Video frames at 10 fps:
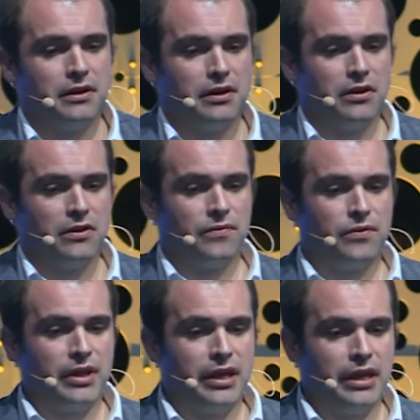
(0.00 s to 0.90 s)
of
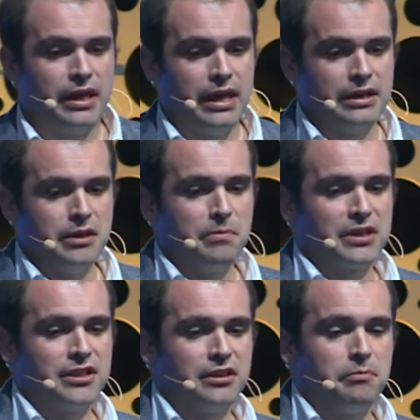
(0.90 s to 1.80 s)
uh, eighty
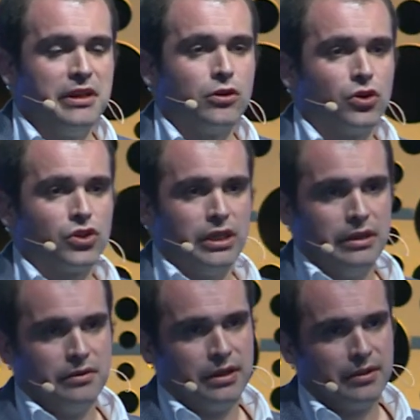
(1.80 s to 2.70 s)
percent, because
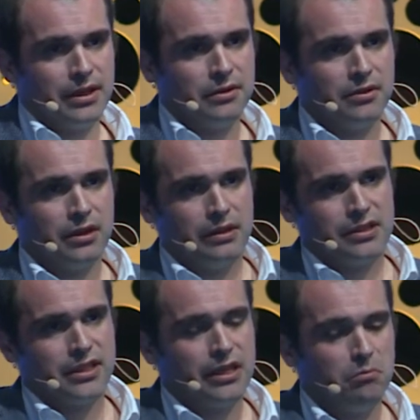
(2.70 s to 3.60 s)
in the title, in the
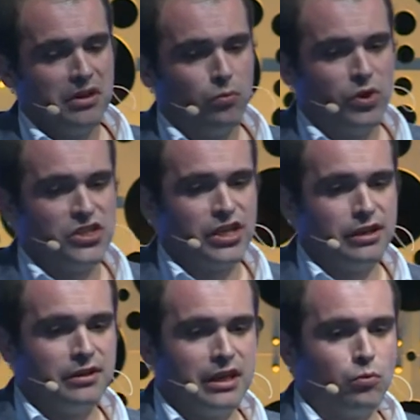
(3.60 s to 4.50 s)
statement, we said
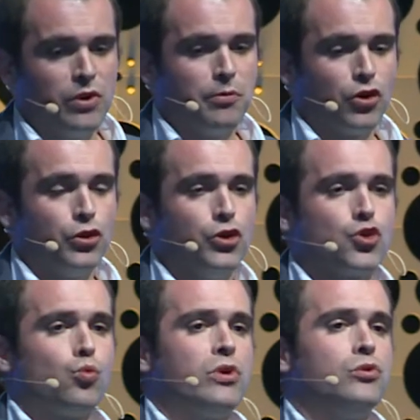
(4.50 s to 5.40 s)
that we produce
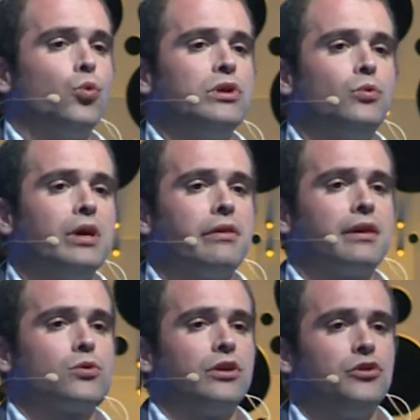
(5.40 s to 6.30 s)
one hundred twenty-eight
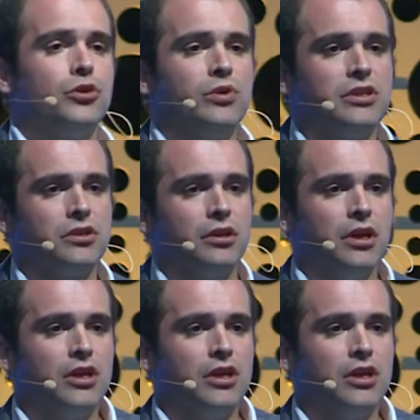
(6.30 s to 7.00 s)
thousand units.